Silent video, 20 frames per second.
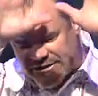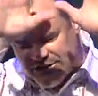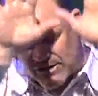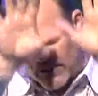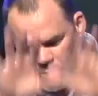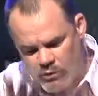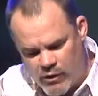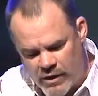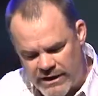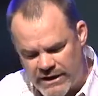get
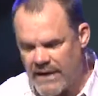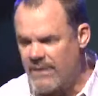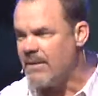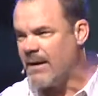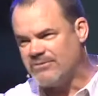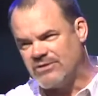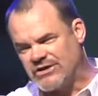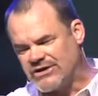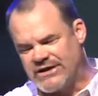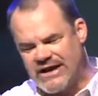some wind,
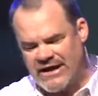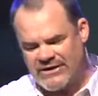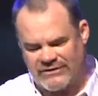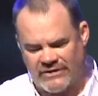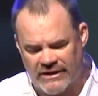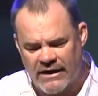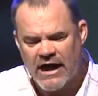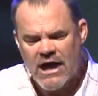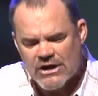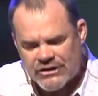I'm just
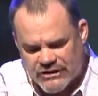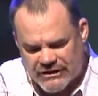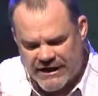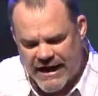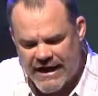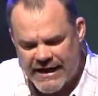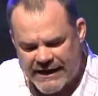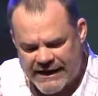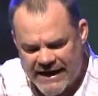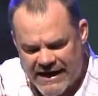guessing, to
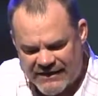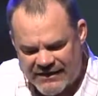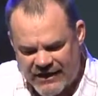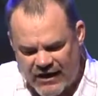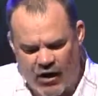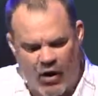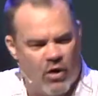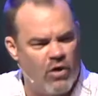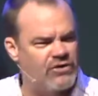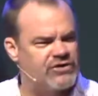kind of
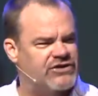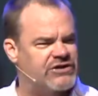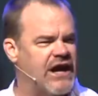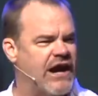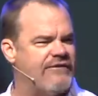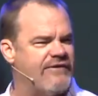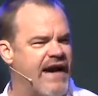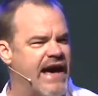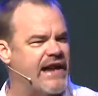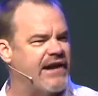get the whole
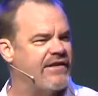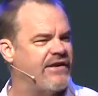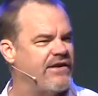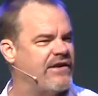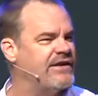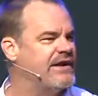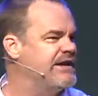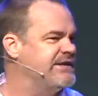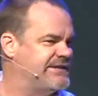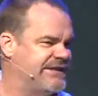stuff out of
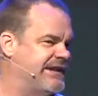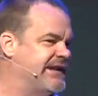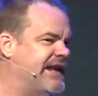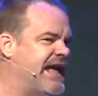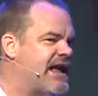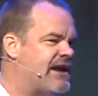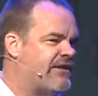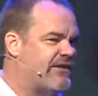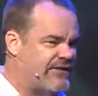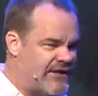there that needs to
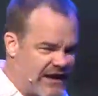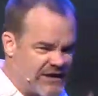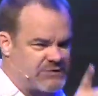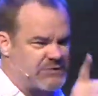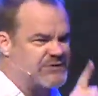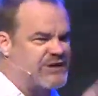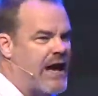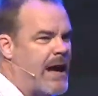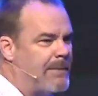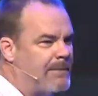get out of it.
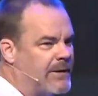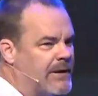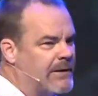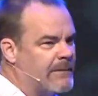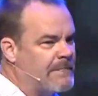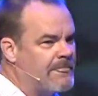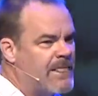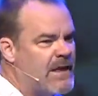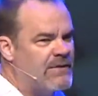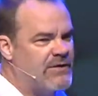That's what's
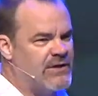happening.